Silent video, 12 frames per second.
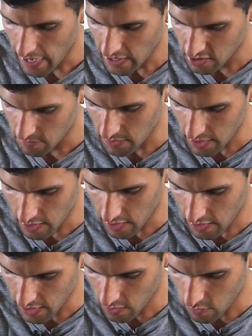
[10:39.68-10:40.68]
has to be
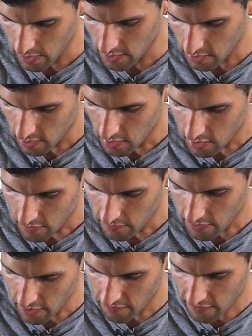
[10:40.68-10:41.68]
a liquid,
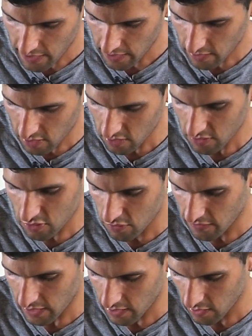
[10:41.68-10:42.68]
very fine, not too
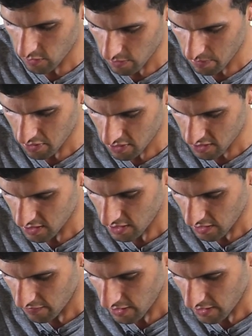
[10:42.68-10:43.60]
fine liquid, but just enough